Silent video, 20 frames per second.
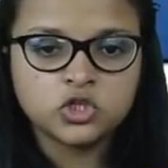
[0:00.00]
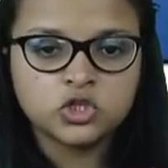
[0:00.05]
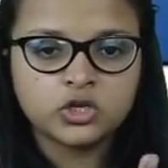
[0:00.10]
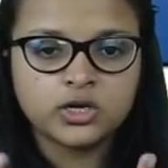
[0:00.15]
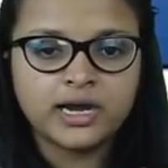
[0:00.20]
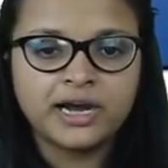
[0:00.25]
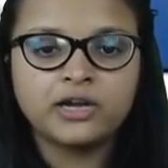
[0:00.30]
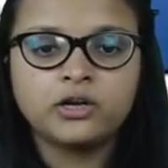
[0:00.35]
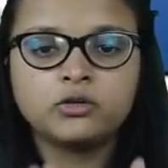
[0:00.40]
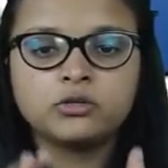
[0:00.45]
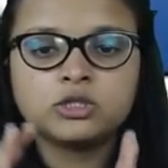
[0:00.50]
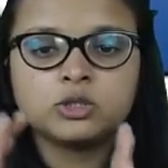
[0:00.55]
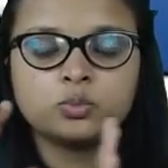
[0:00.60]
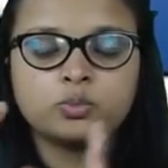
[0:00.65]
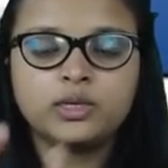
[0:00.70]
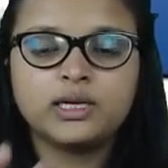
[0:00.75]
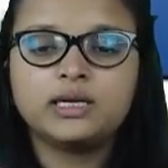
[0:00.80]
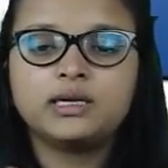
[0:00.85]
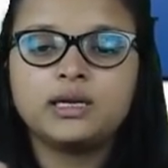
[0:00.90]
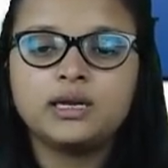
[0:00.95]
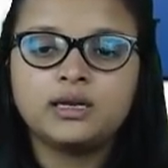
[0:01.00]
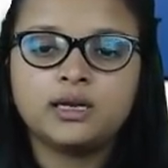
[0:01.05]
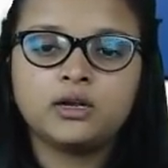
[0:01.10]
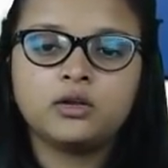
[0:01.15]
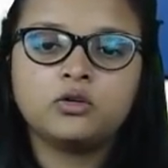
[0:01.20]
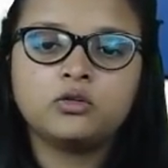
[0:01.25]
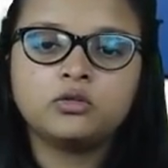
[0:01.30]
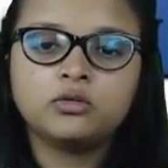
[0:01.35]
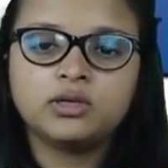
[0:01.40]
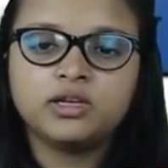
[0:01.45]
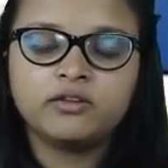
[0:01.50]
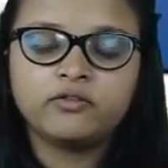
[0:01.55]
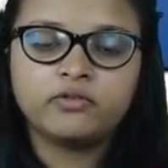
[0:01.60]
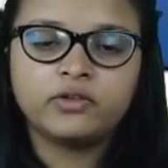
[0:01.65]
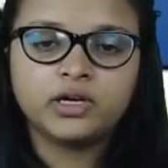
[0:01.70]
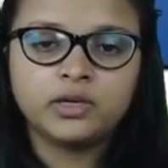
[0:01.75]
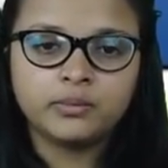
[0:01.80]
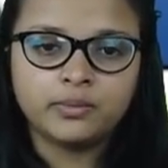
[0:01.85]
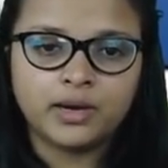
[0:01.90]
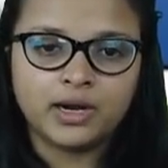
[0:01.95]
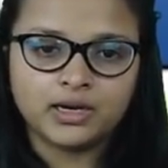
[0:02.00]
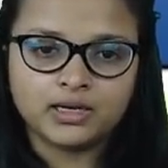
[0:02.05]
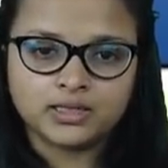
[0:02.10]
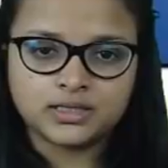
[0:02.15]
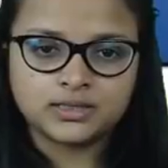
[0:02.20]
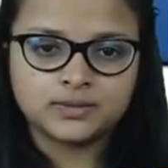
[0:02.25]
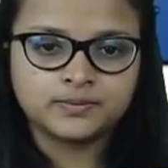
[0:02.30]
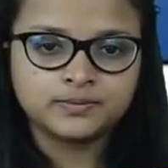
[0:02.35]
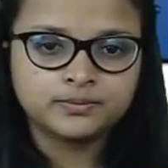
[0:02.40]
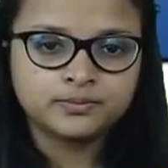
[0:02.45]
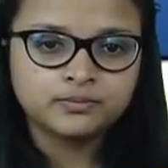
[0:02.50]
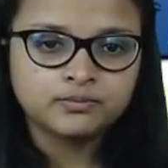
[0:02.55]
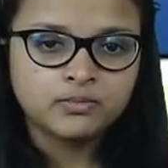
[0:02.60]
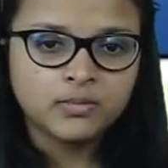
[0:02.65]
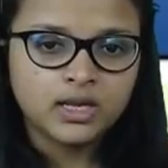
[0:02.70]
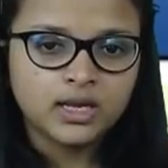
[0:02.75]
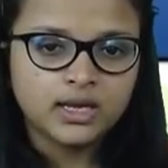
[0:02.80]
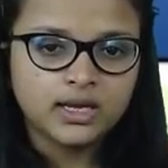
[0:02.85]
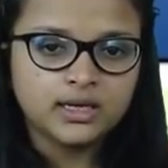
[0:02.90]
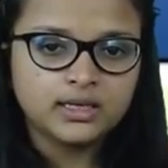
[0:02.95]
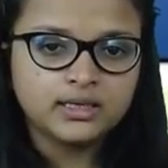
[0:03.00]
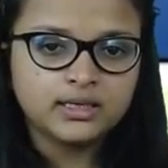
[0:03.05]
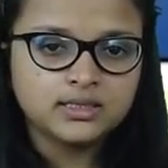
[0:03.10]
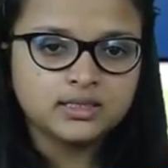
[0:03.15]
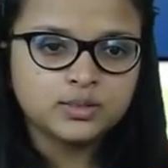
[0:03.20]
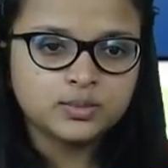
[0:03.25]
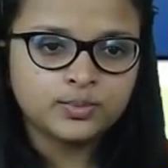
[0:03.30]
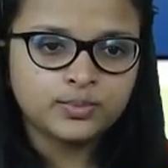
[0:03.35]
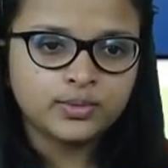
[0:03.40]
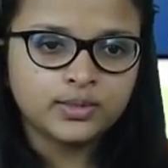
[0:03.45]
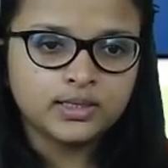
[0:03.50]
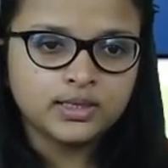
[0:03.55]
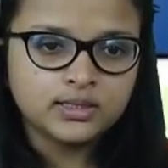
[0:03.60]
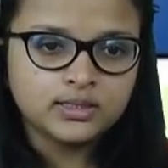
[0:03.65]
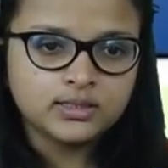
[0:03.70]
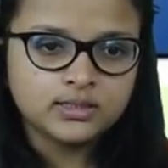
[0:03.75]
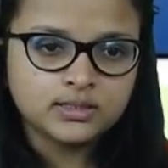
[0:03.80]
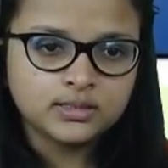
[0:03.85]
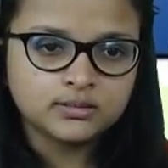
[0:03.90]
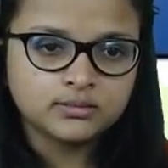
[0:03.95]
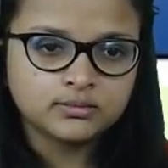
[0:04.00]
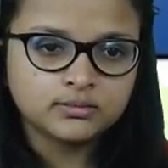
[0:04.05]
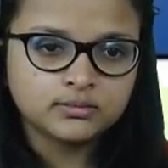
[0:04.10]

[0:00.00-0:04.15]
try to split it into different parts. It is perspicacious.